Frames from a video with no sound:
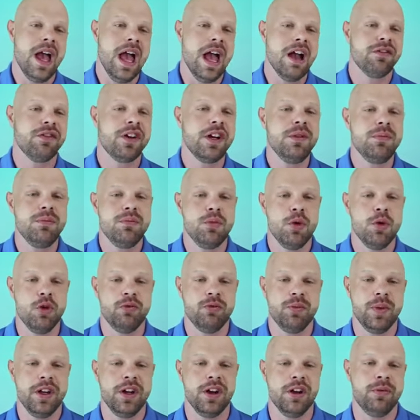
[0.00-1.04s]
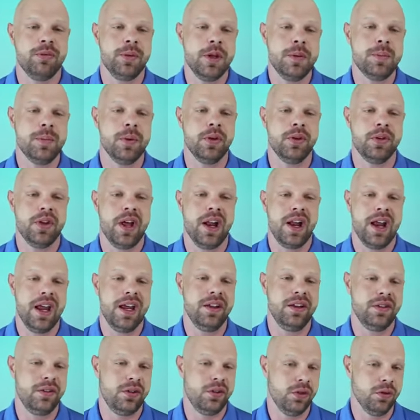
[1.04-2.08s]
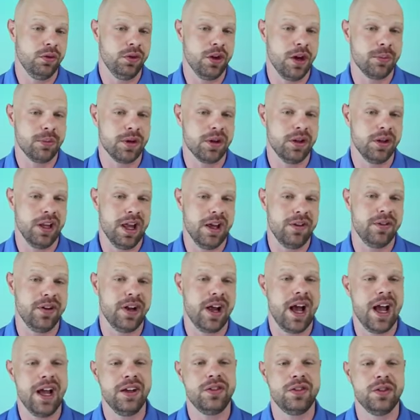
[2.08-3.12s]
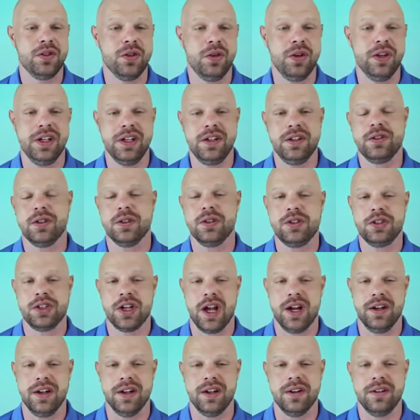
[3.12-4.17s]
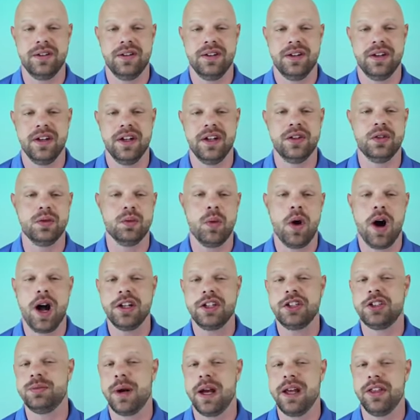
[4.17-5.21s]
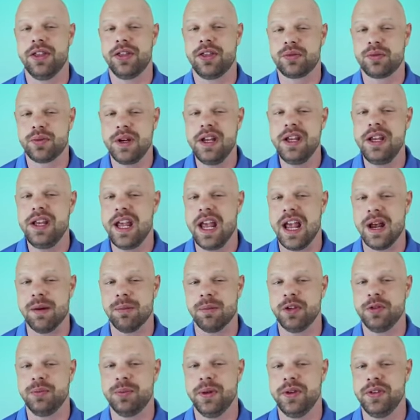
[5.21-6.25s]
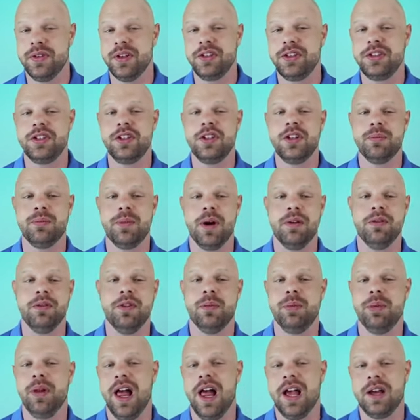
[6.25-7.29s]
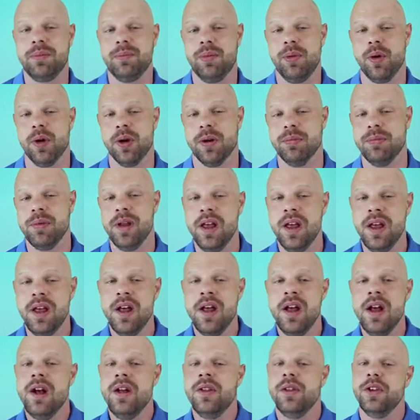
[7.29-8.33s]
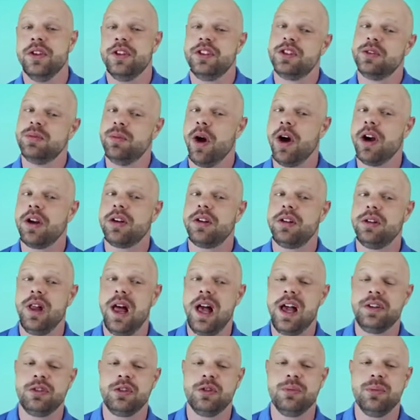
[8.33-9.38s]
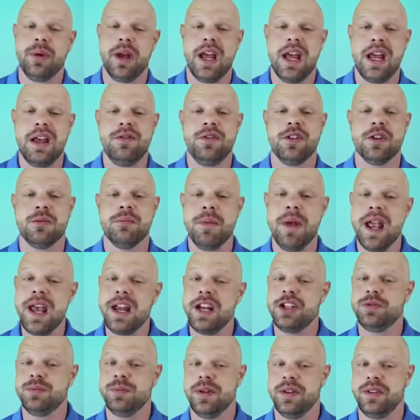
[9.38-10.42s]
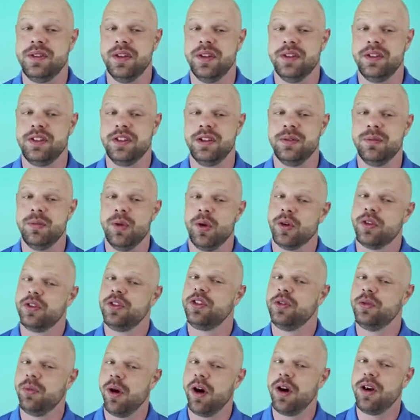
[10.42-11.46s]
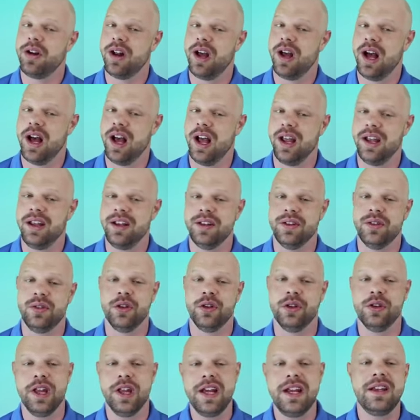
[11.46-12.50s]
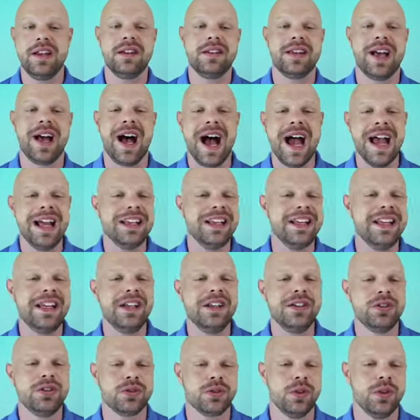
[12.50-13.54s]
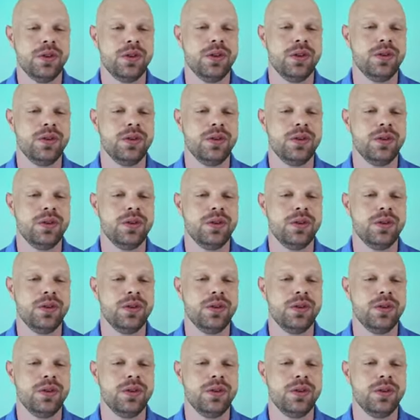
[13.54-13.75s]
Every movement of pupils at Hangzhou No. 11 High School in eastern China is watched by 3 cameras positioned above the blackboard. The Smart Classroom Behavior Management System, or Smart Eye, is the latest highly intrusive